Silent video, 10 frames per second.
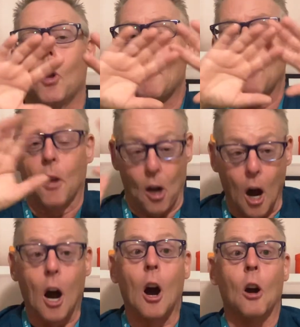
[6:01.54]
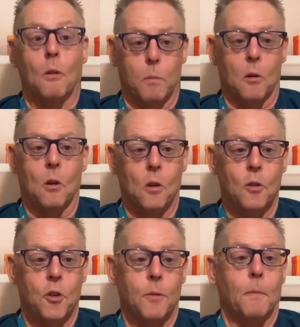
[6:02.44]
about the car
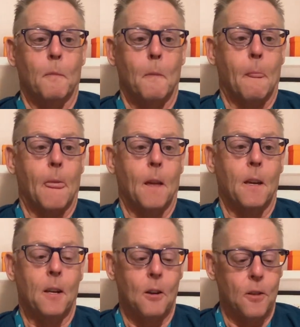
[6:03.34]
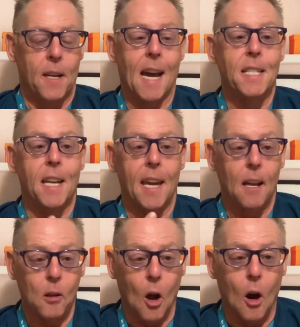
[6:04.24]
approach. You know, the
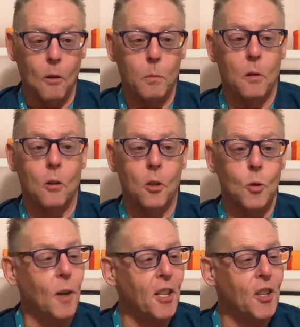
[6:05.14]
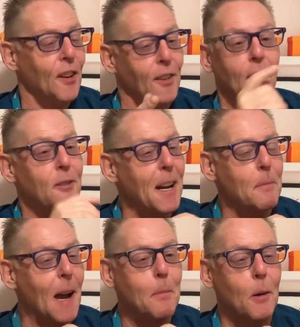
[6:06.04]
Nightingale car approach, which if you've read
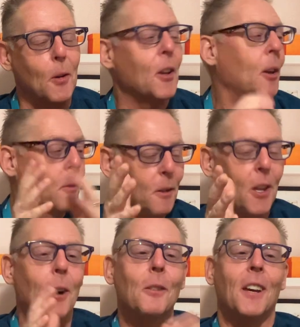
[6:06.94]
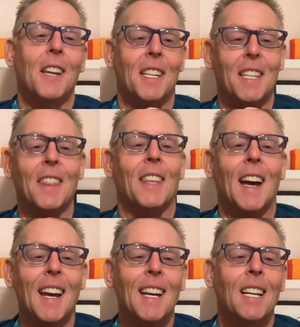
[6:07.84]
my book, you will know that it's in
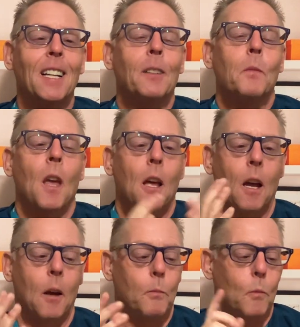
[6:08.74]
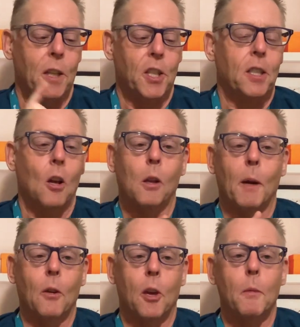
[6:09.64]
there, um, which is all
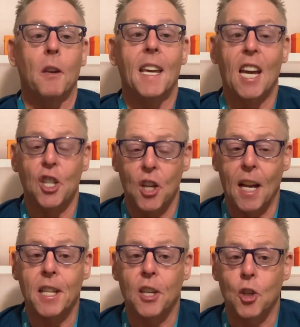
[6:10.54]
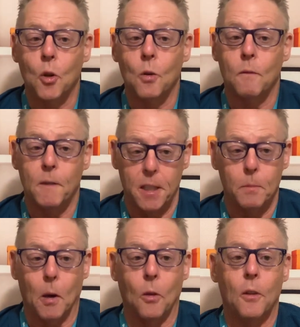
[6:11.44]
about communication, attitude and
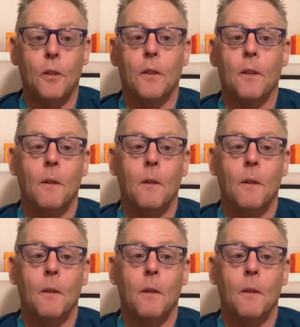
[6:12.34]
response.